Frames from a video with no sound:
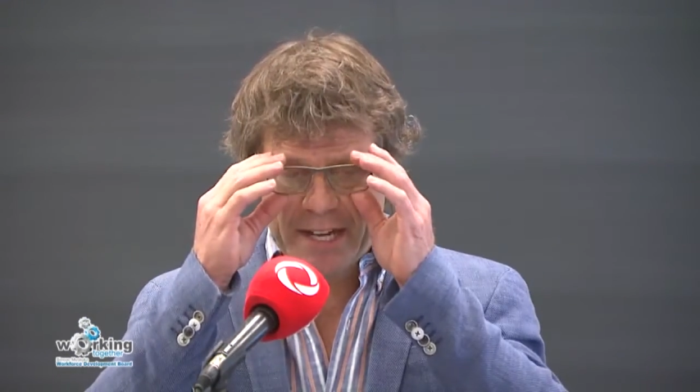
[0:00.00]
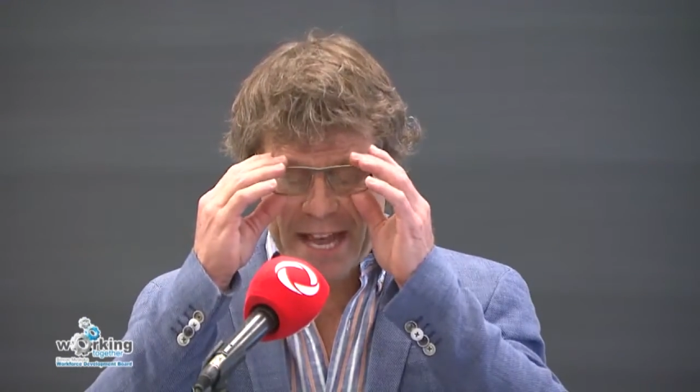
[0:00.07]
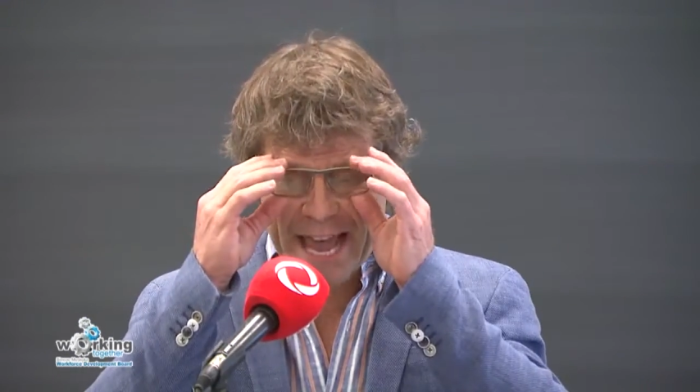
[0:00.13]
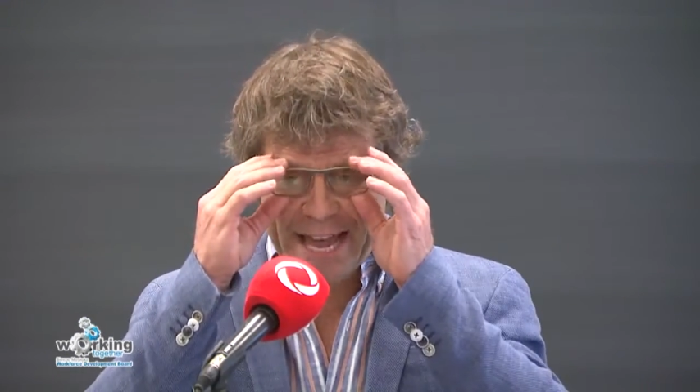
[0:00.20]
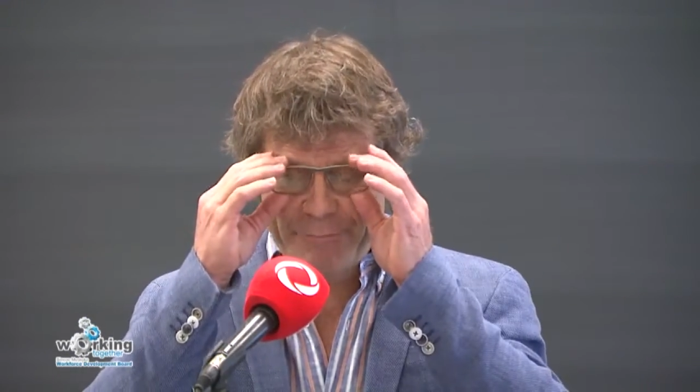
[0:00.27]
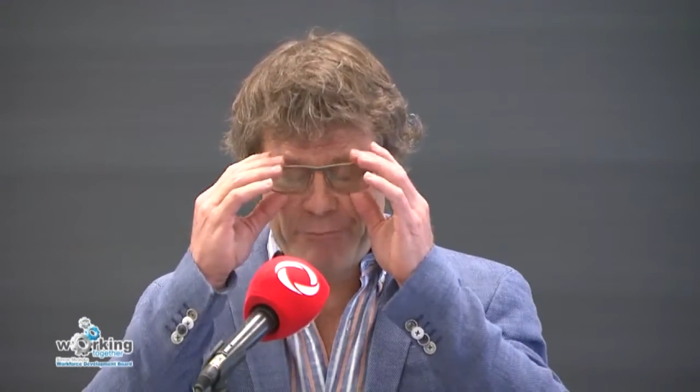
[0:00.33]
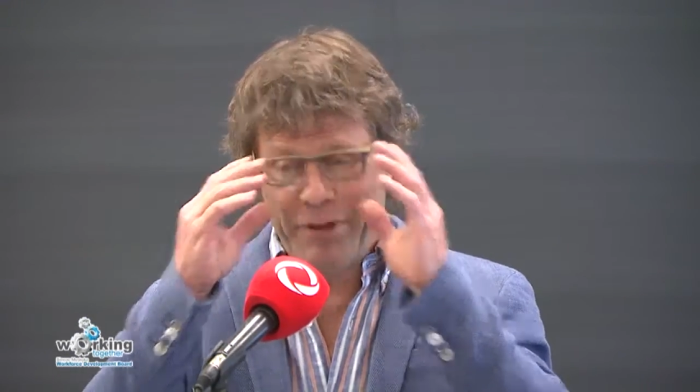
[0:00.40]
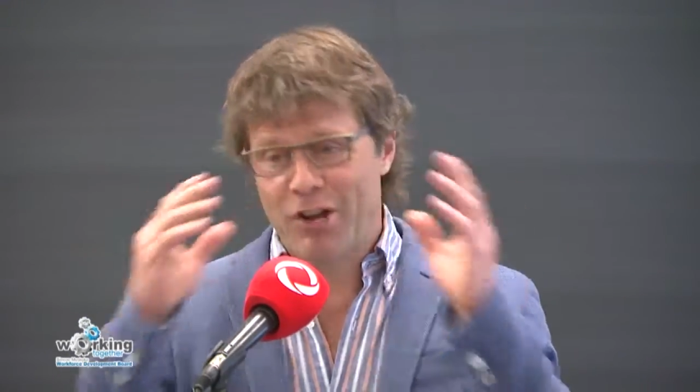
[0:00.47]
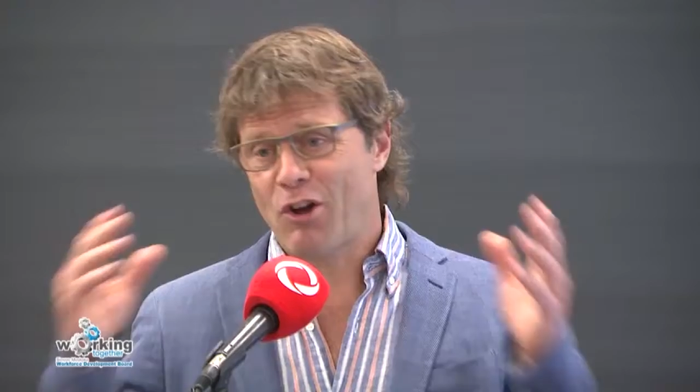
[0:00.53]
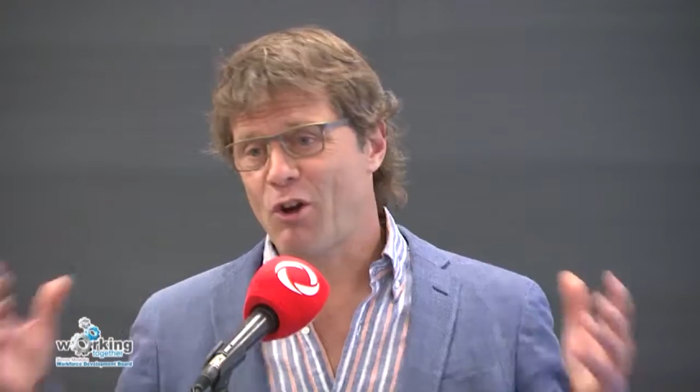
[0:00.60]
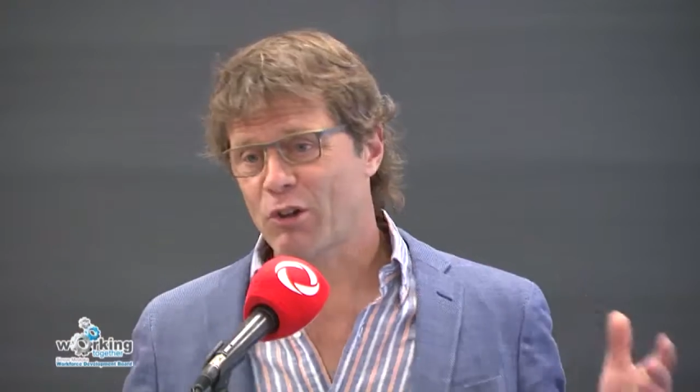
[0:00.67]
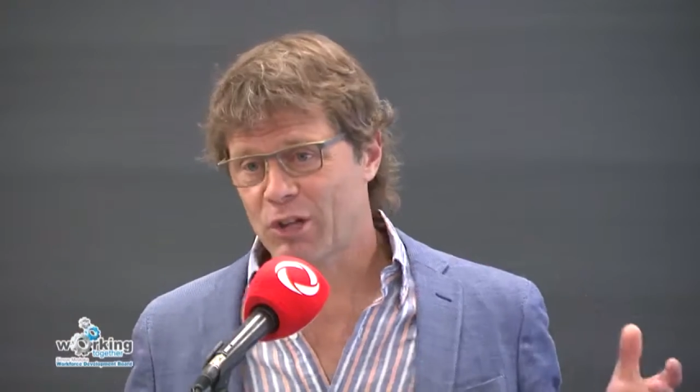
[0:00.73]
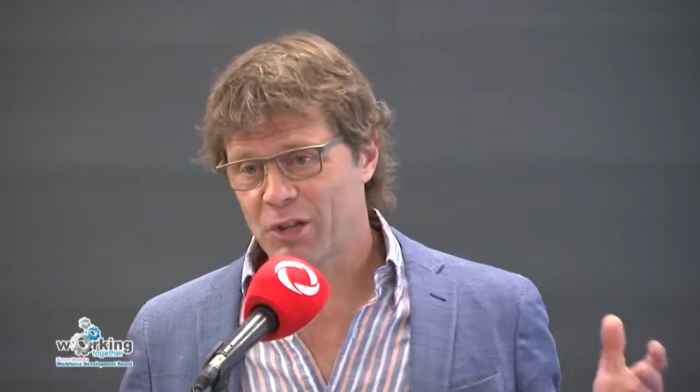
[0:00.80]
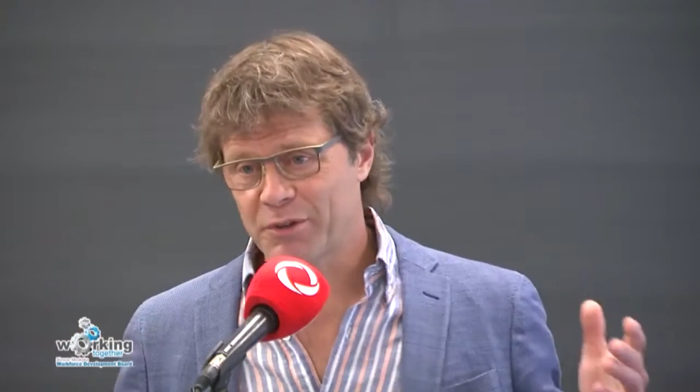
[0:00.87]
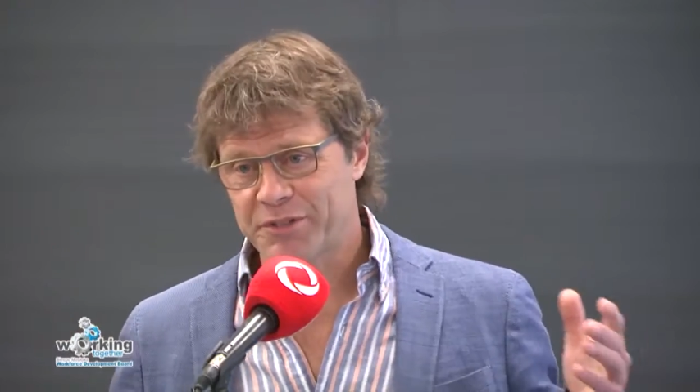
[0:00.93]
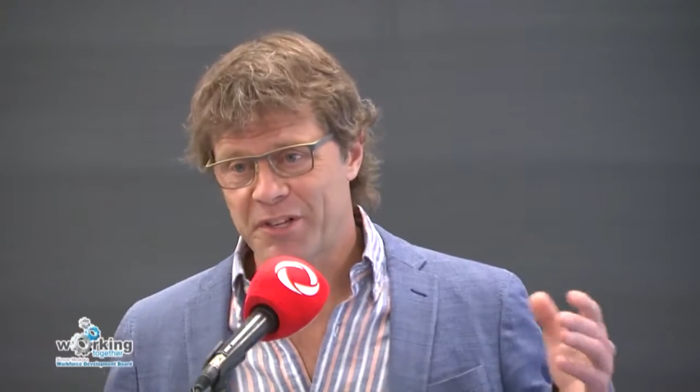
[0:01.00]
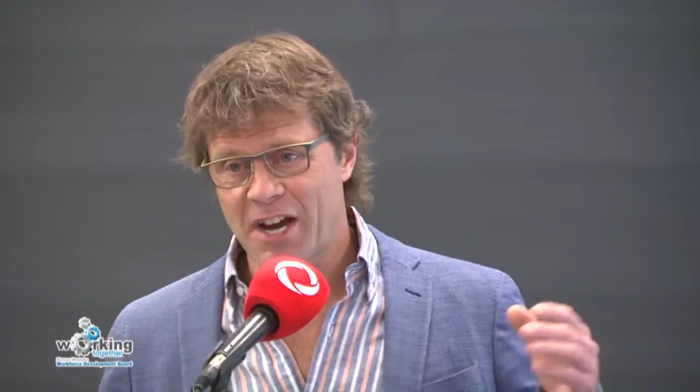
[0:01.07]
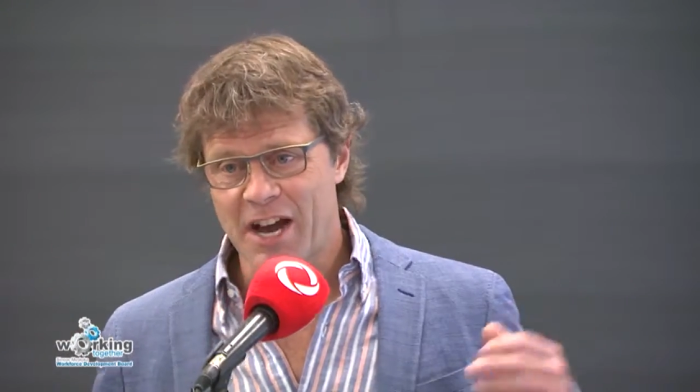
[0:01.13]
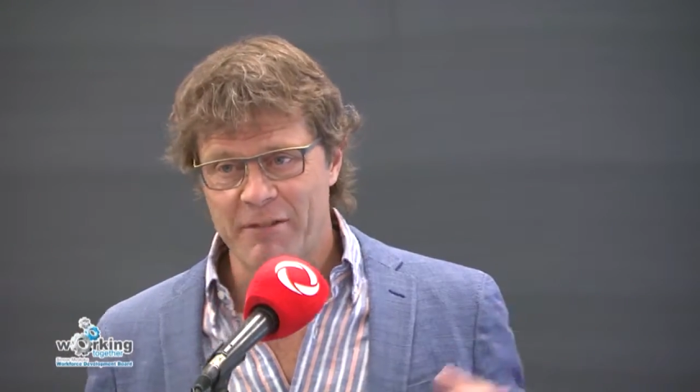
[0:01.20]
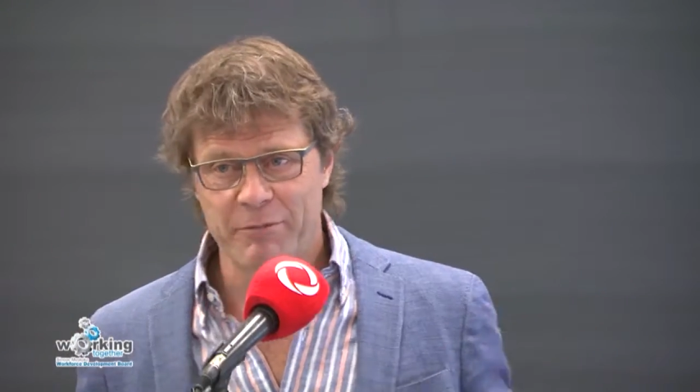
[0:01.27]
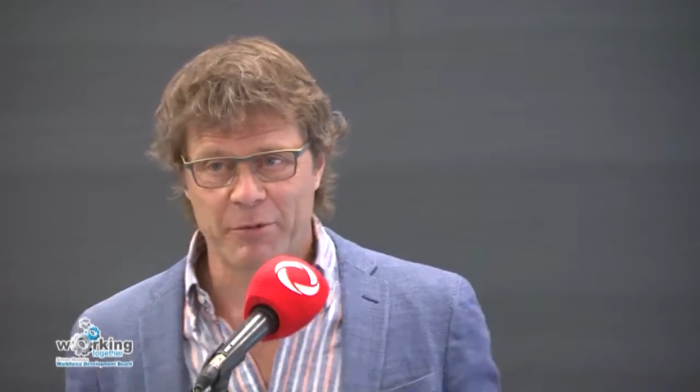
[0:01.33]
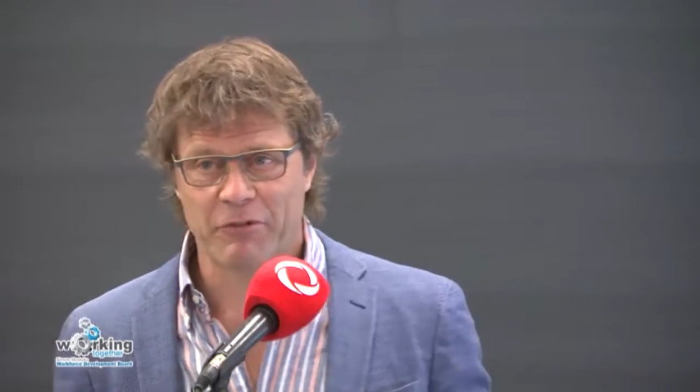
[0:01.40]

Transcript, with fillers: it had been all closed off